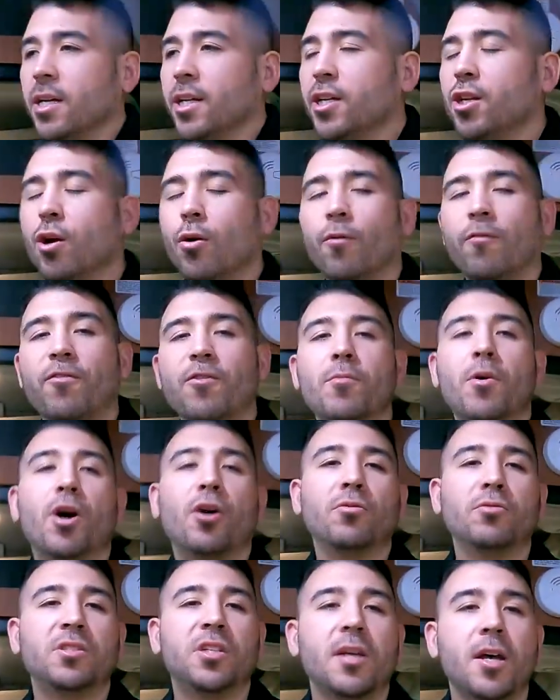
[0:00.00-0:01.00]
you know, from
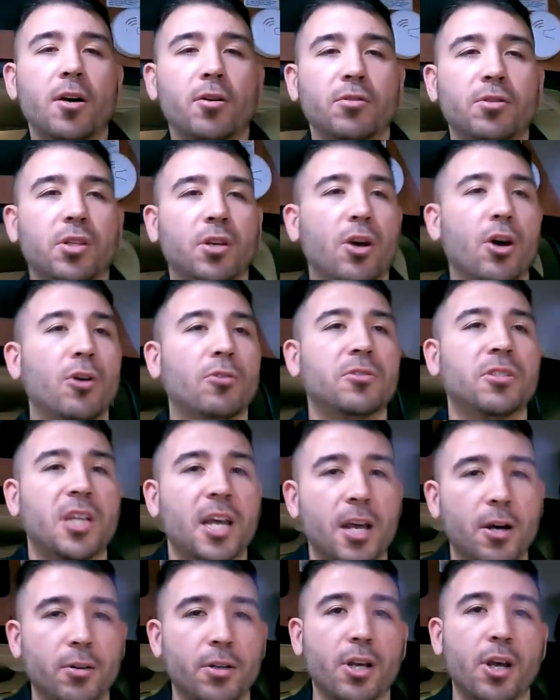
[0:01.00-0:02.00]
hotel to
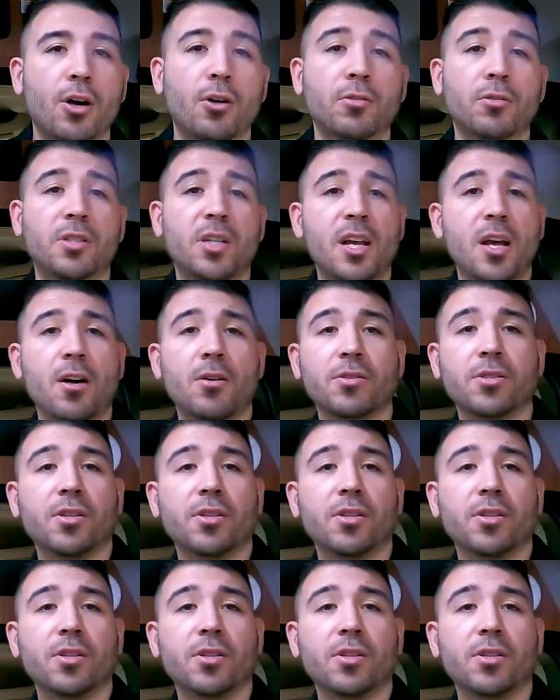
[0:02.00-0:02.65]
hotel to hotel.